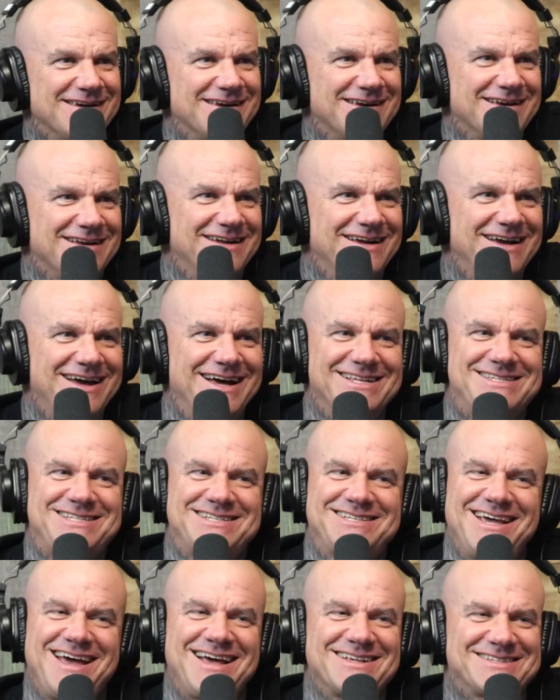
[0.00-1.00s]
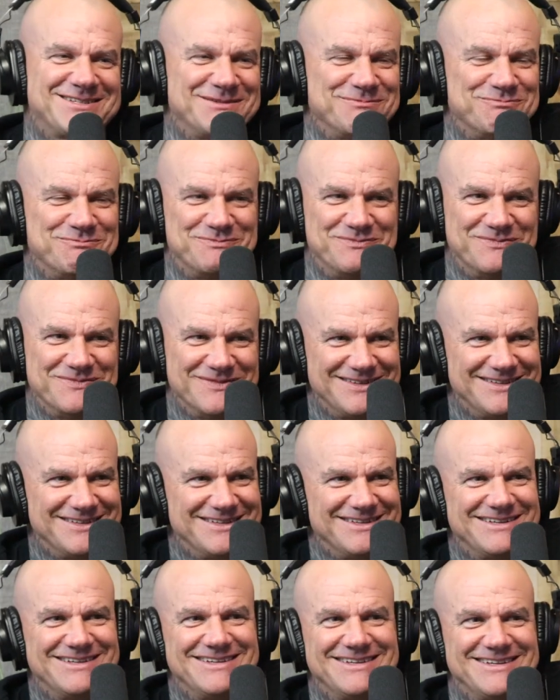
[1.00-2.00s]
some, everybody hopes they
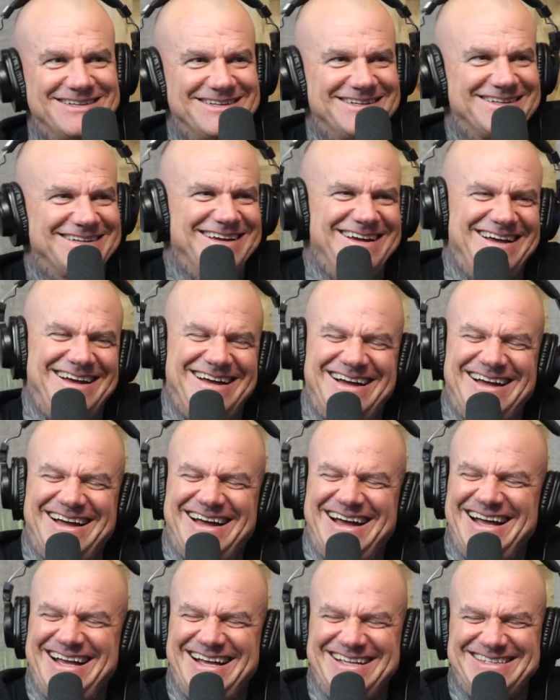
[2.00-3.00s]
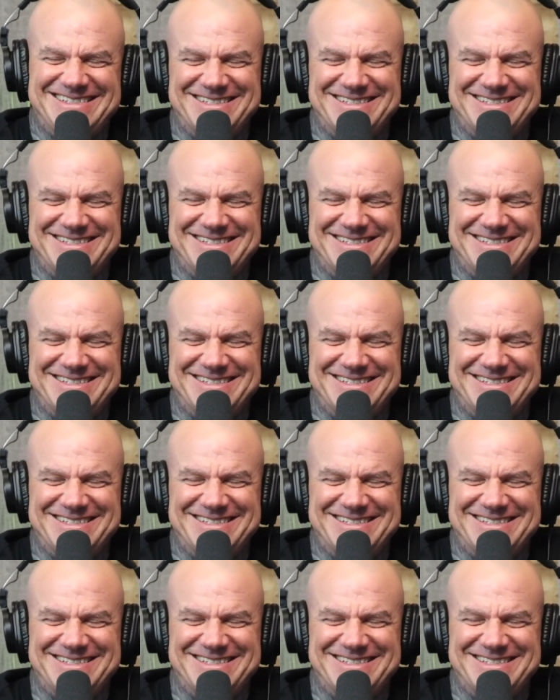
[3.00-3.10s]
got somebody like that in their life. That's